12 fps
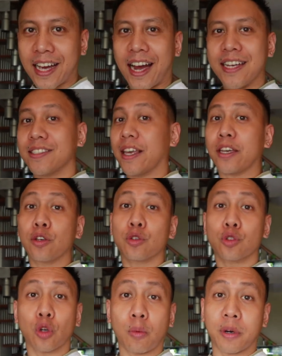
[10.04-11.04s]
Guys, thank you
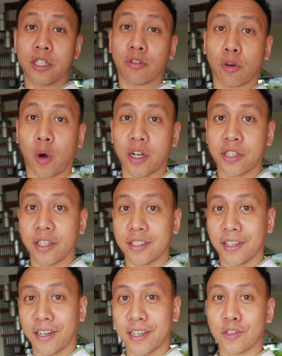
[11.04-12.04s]
so much for watching
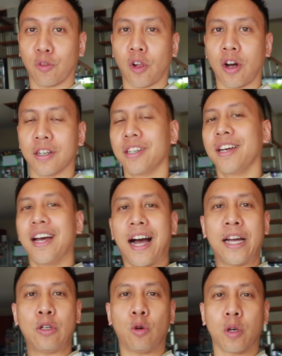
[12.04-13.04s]
today's vlog.
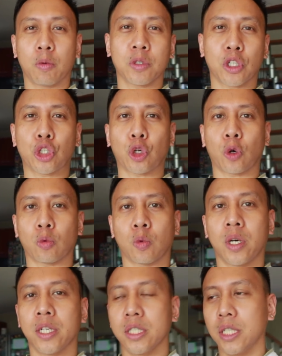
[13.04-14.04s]
I know it was a short
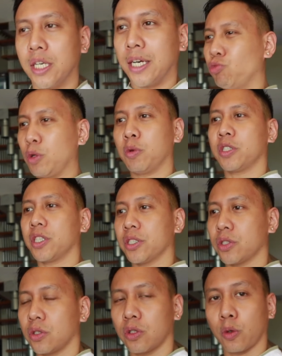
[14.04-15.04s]
one. We were
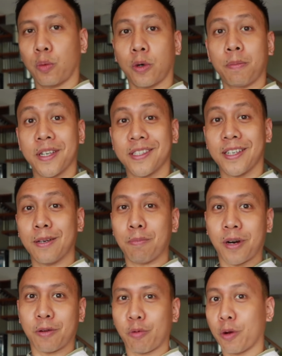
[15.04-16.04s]
just super busy,
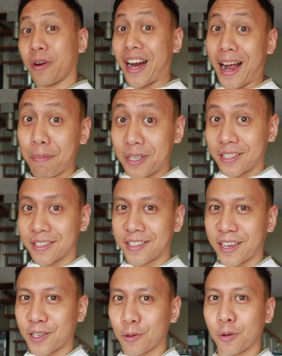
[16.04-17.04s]
but we were happy to
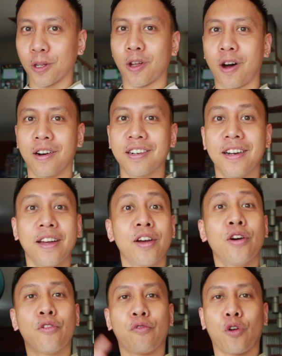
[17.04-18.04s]
take you along
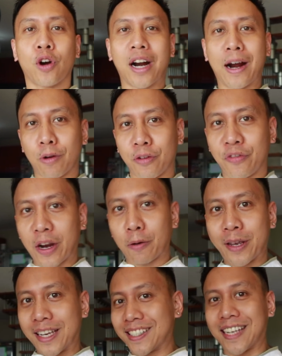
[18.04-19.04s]
for our
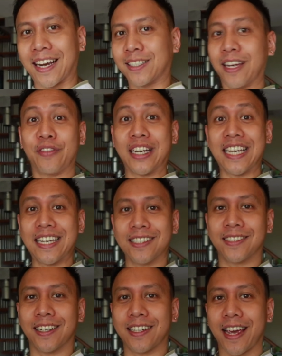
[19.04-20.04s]
various
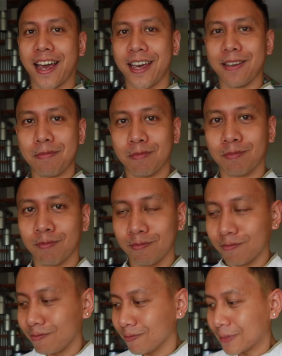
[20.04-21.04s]
activities today.
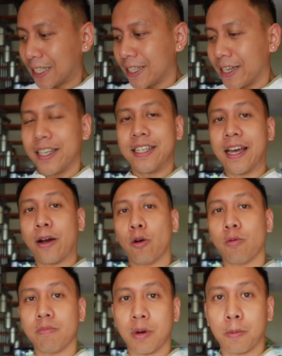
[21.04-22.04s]

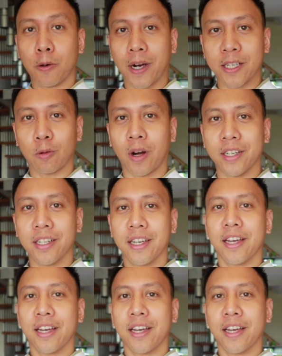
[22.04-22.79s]
Now, Mabuhay Squad,